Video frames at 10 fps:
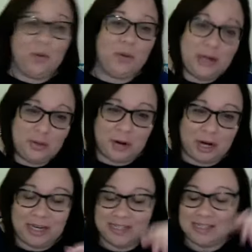we do
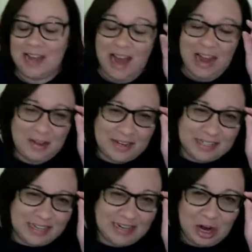parties. I know that's
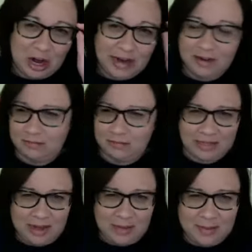like not
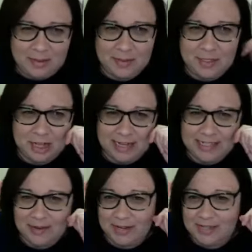maybe the most
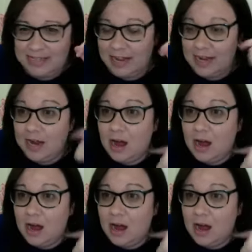classy way to say it.